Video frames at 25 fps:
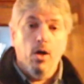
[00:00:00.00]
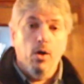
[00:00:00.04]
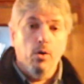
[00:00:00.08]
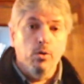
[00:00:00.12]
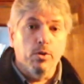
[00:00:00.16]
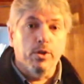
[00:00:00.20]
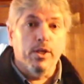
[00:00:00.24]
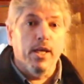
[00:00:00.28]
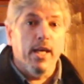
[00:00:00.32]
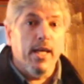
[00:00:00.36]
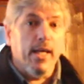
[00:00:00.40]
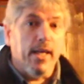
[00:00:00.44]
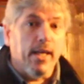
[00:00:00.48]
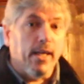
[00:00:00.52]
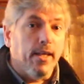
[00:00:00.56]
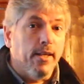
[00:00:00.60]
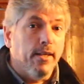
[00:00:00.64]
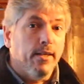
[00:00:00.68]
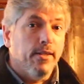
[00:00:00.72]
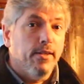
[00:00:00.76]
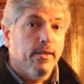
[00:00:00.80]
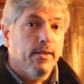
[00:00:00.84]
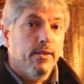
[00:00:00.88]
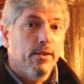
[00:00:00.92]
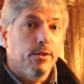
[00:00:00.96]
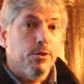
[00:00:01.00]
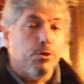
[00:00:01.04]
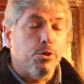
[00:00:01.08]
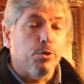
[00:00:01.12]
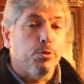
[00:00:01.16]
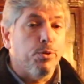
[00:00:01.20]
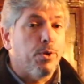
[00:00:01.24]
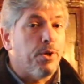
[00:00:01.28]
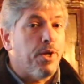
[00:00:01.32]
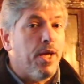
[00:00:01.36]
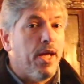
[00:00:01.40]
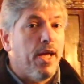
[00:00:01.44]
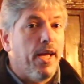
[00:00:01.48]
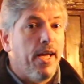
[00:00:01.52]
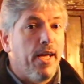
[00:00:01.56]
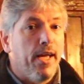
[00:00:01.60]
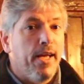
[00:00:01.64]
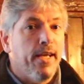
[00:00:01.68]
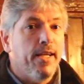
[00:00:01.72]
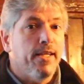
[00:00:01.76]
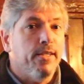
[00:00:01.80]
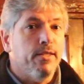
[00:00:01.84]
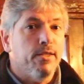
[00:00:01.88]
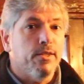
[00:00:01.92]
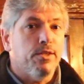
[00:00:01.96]
Okay, so we're
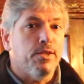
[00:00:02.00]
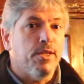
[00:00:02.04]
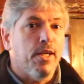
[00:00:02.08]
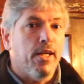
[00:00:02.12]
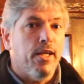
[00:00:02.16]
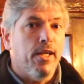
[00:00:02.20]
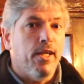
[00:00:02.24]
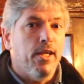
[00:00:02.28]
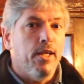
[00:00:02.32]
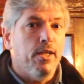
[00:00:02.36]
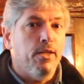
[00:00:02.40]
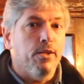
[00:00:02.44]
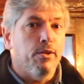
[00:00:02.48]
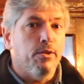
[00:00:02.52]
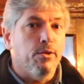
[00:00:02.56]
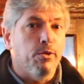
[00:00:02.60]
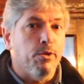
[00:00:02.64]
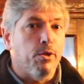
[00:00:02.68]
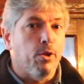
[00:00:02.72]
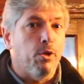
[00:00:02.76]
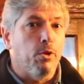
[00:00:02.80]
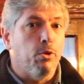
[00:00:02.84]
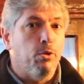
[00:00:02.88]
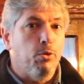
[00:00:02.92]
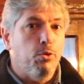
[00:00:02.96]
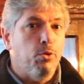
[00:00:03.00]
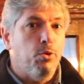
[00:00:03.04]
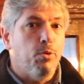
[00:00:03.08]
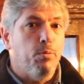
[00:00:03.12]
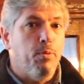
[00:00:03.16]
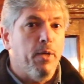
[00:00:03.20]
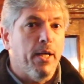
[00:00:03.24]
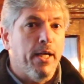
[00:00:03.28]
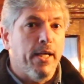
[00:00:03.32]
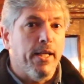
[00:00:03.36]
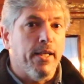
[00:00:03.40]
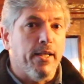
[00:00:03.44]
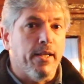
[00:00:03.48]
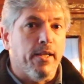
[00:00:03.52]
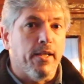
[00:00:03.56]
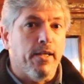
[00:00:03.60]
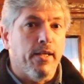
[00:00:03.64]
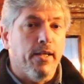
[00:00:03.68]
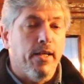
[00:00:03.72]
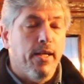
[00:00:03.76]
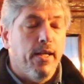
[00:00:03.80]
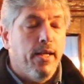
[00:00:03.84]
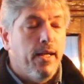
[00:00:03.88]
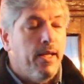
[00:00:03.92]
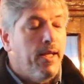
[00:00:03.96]
inside the Globe Inn,
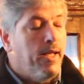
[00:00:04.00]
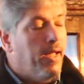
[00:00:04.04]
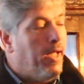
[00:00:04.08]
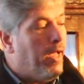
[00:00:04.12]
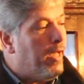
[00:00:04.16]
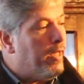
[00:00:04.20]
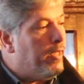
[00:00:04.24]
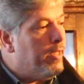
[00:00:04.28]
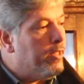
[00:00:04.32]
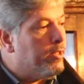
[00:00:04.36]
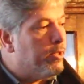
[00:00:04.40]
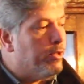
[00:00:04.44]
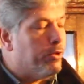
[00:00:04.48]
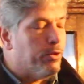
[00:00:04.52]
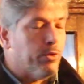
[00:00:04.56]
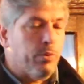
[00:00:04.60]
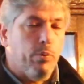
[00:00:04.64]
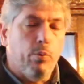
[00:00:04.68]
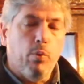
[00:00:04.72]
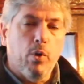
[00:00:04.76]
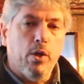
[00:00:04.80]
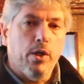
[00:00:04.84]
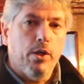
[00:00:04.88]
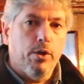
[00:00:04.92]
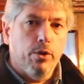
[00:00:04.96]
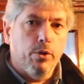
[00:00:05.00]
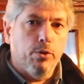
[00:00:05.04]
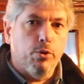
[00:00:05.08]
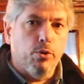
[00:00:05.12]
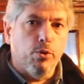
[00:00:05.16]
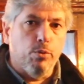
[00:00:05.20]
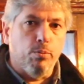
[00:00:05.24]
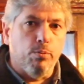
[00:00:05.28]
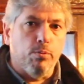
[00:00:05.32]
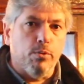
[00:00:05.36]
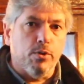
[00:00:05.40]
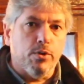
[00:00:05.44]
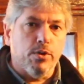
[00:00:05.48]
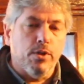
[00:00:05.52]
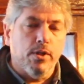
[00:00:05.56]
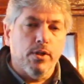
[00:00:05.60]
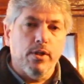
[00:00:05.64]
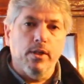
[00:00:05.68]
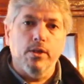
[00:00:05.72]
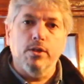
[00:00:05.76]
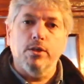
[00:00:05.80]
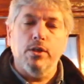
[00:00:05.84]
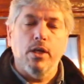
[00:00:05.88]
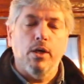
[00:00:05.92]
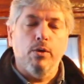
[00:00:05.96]
and this is one of the rooms
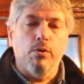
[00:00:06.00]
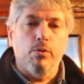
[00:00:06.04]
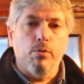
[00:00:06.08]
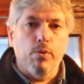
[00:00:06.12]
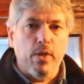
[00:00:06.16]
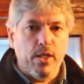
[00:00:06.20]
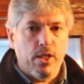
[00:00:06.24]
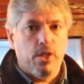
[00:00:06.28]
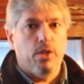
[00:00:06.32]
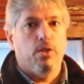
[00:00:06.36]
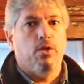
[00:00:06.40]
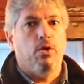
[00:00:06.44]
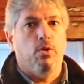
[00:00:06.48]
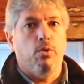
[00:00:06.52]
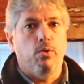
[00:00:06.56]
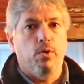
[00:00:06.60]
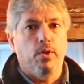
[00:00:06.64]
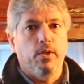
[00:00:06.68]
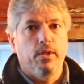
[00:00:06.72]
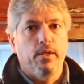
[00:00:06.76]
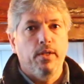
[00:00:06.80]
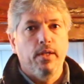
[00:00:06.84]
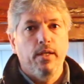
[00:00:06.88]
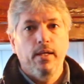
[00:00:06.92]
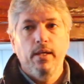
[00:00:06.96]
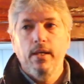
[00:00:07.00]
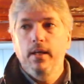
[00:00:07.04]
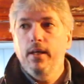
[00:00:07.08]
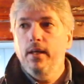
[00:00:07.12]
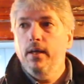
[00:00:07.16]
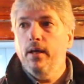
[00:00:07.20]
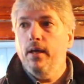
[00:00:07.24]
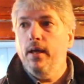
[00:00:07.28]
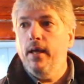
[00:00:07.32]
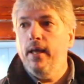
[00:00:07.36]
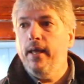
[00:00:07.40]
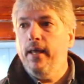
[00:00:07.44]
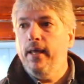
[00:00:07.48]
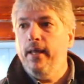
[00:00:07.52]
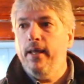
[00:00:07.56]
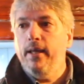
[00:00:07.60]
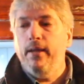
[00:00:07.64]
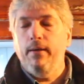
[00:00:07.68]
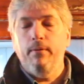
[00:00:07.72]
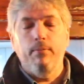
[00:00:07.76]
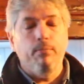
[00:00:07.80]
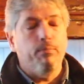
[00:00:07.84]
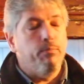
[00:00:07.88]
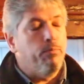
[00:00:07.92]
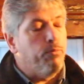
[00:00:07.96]
that's original,
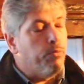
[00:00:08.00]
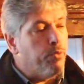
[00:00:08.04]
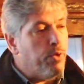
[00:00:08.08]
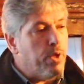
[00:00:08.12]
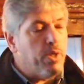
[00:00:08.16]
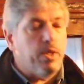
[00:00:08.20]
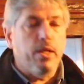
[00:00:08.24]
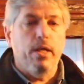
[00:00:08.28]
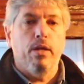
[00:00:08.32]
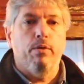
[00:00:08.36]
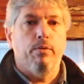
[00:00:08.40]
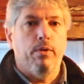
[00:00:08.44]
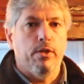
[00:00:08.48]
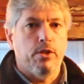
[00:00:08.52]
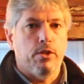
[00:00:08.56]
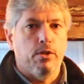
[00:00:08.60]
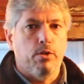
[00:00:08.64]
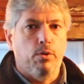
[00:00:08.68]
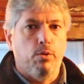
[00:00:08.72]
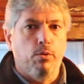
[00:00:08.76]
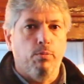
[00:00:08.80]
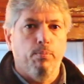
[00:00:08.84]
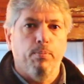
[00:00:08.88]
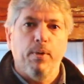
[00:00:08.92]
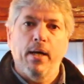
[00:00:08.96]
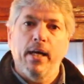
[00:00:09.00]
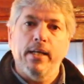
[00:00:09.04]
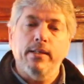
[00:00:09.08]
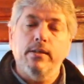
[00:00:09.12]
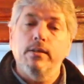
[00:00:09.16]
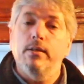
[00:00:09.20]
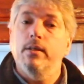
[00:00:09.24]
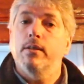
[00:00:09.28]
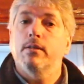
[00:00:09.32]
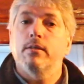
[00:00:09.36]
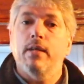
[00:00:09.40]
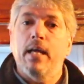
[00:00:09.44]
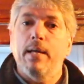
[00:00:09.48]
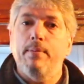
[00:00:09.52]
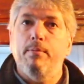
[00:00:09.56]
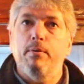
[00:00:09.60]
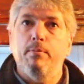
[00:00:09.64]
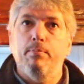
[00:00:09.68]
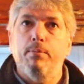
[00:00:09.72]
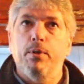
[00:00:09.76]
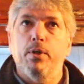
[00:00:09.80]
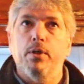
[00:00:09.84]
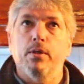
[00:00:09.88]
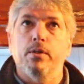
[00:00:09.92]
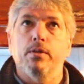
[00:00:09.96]
really original, back to the time
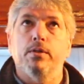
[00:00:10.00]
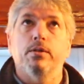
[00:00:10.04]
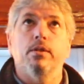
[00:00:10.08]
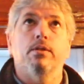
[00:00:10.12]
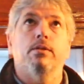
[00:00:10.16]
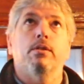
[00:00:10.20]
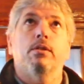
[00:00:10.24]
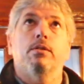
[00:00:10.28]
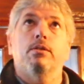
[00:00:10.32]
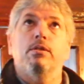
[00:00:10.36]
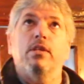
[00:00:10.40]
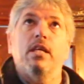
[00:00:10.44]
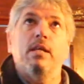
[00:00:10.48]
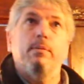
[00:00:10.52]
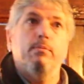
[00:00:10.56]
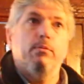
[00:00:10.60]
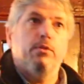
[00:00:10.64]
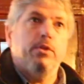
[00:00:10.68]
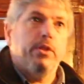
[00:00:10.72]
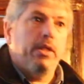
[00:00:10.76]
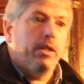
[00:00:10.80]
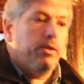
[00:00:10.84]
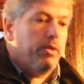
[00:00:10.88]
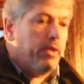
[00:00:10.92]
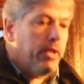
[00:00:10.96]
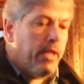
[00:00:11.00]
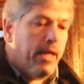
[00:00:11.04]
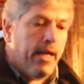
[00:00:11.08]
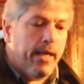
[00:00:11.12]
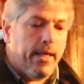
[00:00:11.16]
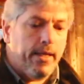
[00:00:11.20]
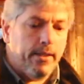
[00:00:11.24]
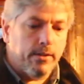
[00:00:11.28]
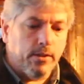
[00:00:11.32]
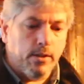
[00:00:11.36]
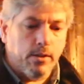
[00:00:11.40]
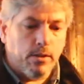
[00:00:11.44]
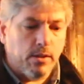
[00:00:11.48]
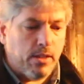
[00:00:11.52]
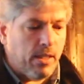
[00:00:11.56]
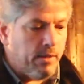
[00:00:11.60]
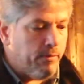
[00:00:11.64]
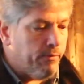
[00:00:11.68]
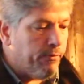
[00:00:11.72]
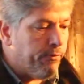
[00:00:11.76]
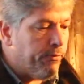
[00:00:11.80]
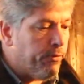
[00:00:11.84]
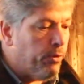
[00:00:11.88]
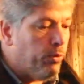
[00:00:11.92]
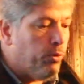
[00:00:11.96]
of Burns. It's the same ceiling height, it's the
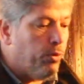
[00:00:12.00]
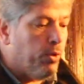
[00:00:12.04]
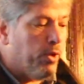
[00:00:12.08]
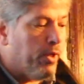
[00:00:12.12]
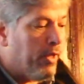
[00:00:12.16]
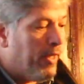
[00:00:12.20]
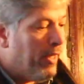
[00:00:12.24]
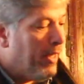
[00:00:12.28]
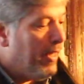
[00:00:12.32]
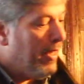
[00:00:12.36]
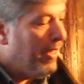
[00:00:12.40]
same floor.